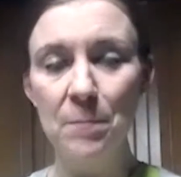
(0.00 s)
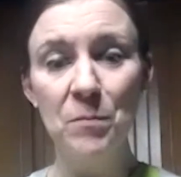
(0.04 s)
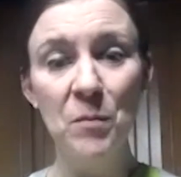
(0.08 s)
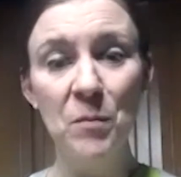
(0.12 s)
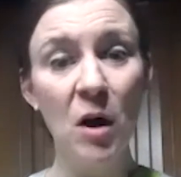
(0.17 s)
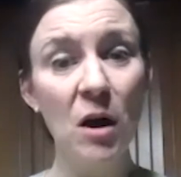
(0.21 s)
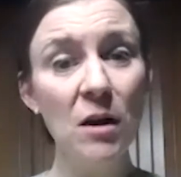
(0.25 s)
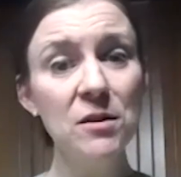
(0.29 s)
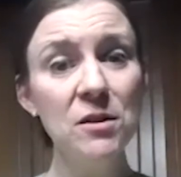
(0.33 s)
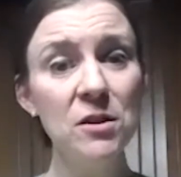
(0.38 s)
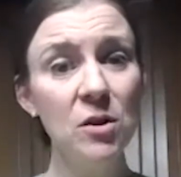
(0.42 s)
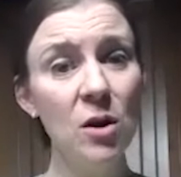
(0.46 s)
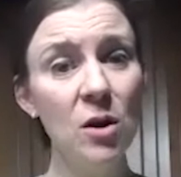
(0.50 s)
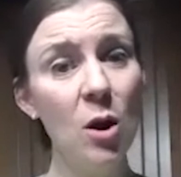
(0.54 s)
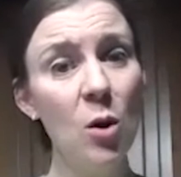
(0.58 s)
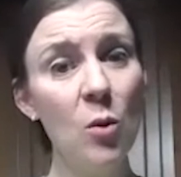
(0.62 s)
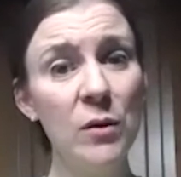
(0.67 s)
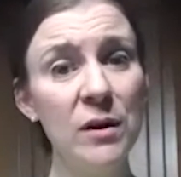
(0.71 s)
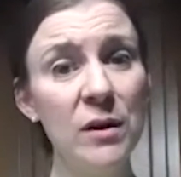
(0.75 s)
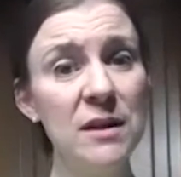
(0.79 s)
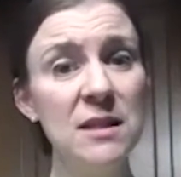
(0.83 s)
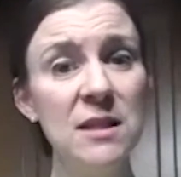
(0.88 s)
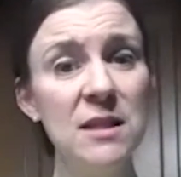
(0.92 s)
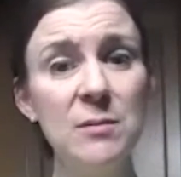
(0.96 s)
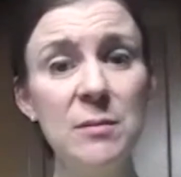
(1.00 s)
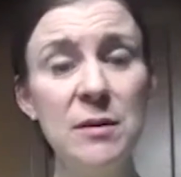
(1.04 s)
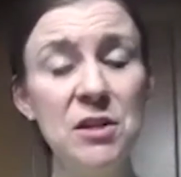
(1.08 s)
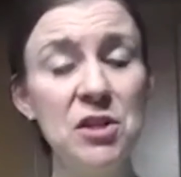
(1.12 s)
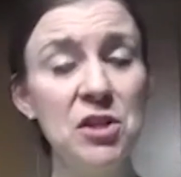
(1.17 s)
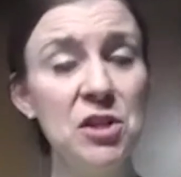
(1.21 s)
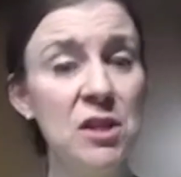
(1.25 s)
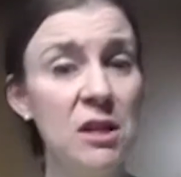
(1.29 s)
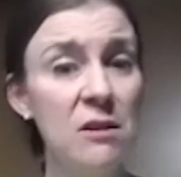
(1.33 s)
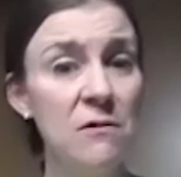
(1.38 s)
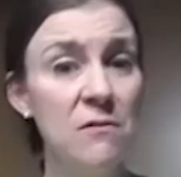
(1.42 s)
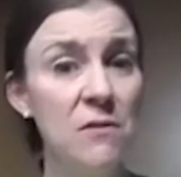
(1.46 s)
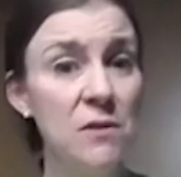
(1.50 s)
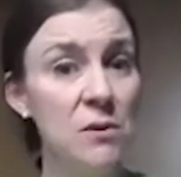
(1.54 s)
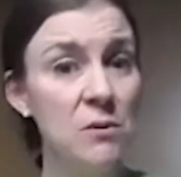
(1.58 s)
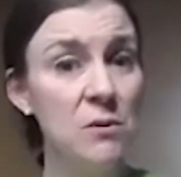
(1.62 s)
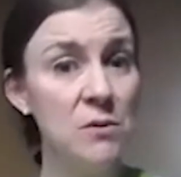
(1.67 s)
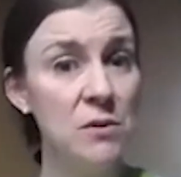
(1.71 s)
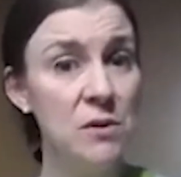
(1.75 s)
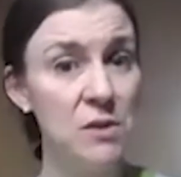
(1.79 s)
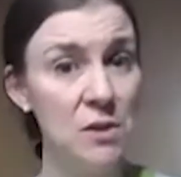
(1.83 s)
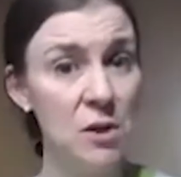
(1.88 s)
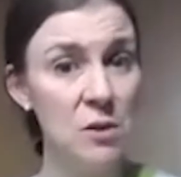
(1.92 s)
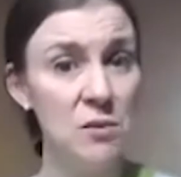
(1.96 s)
Also, I wanted to mention, if you
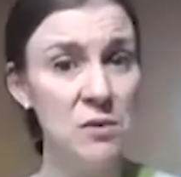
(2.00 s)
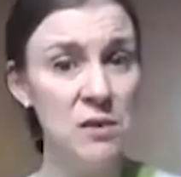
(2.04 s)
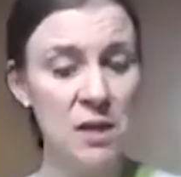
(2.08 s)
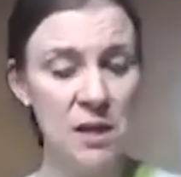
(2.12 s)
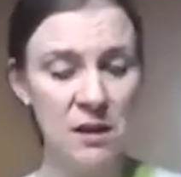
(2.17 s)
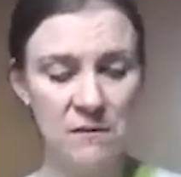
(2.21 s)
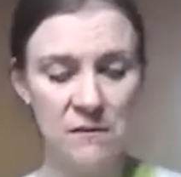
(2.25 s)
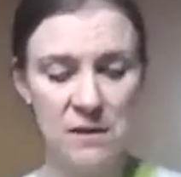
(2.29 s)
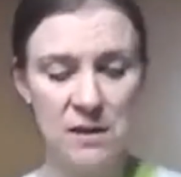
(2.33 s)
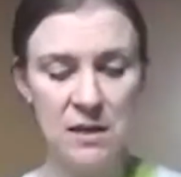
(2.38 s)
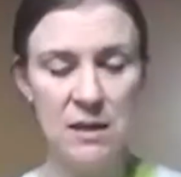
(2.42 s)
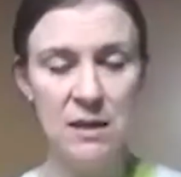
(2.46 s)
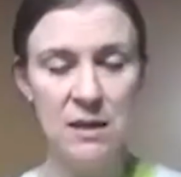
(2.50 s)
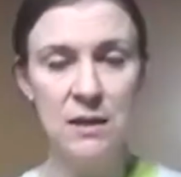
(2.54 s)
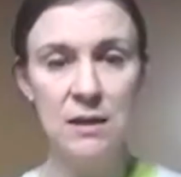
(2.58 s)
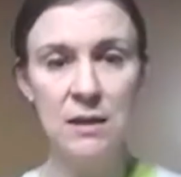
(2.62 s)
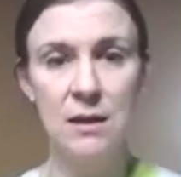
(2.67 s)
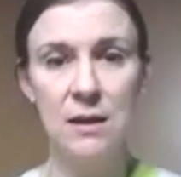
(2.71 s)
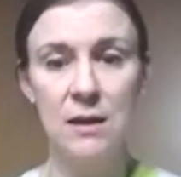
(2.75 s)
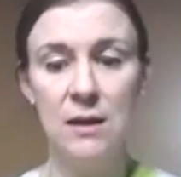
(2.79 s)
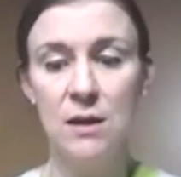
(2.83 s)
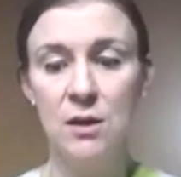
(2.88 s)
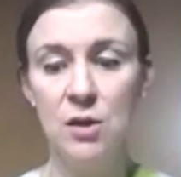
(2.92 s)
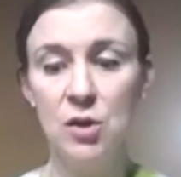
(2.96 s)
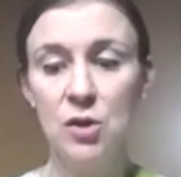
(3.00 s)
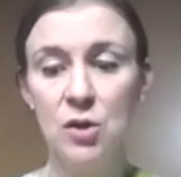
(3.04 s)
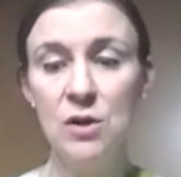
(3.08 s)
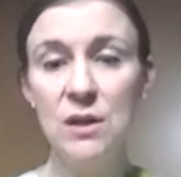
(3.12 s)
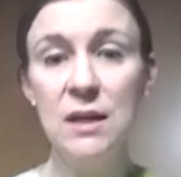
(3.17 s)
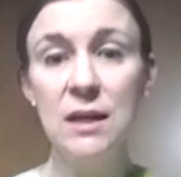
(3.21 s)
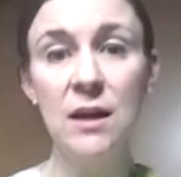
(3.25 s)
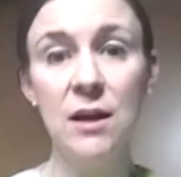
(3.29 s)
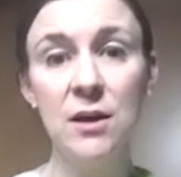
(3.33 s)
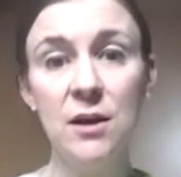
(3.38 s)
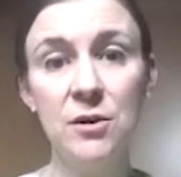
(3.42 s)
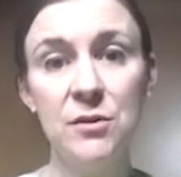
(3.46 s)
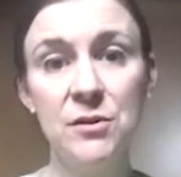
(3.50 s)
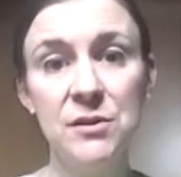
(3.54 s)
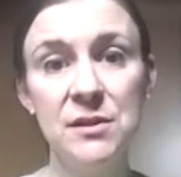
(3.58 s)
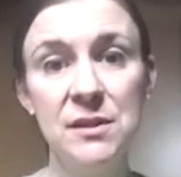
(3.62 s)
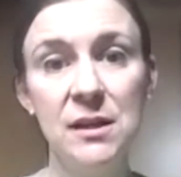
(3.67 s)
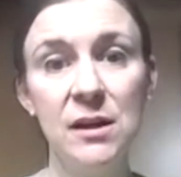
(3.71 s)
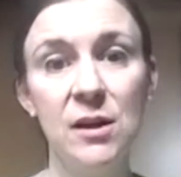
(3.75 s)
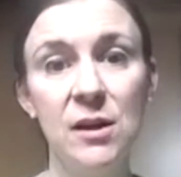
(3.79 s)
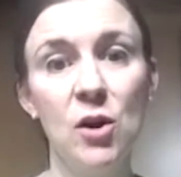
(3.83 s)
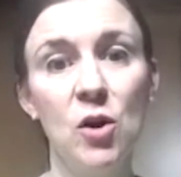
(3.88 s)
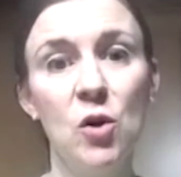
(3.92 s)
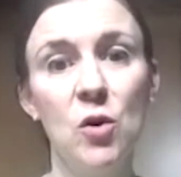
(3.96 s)
don't have any cookie cutters
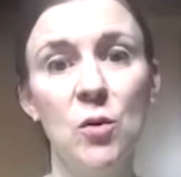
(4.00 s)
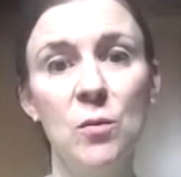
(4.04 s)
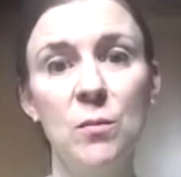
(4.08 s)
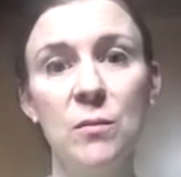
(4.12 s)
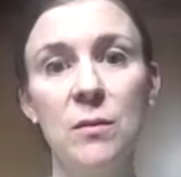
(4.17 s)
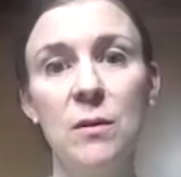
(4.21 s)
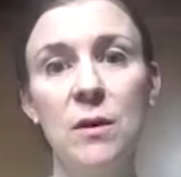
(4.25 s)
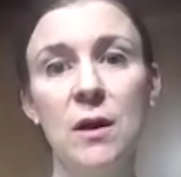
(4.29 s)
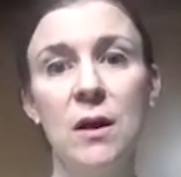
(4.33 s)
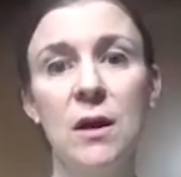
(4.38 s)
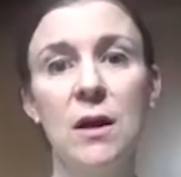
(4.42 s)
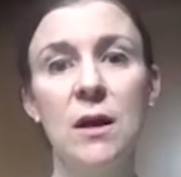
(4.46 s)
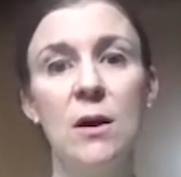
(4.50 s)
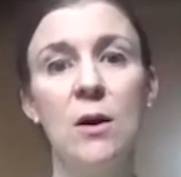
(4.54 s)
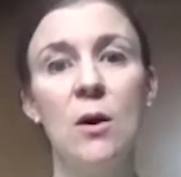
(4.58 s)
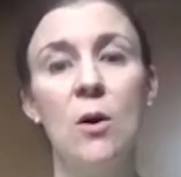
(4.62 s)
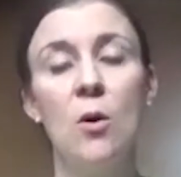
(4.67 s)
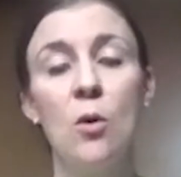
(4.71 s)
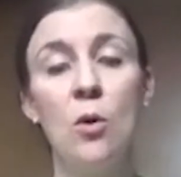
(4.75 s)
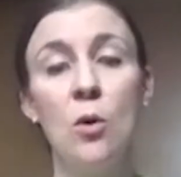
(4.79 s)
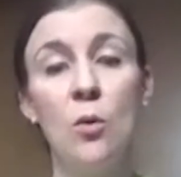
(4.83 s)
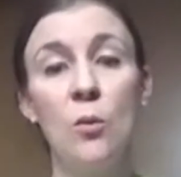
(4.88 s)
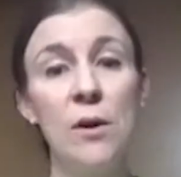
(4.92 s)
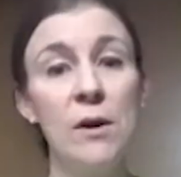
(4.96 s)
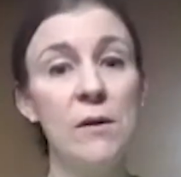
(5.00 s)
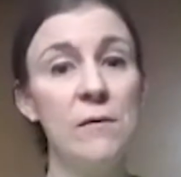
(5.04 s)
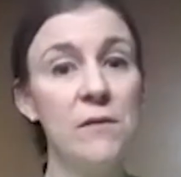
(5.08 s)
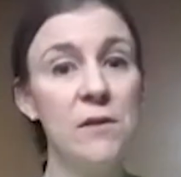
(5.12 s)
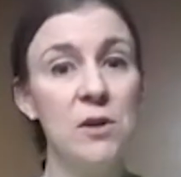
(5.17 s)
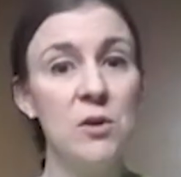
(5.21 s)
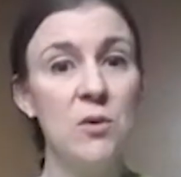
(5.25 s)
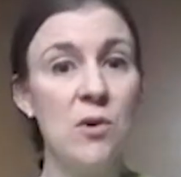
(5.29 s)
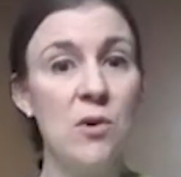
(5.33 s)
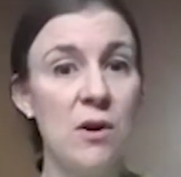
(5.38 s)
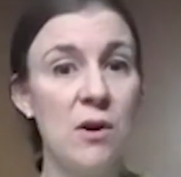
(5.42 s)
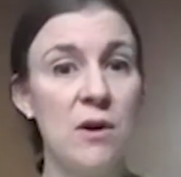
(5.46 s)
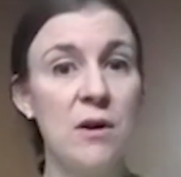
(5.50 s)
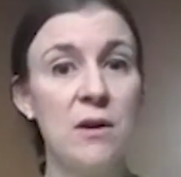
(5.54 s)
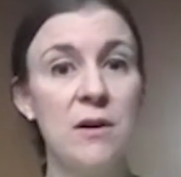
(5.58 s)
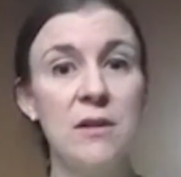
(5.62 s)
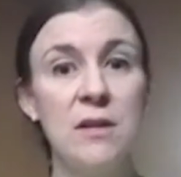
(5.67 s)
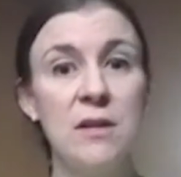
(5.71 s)
at home or wherever you are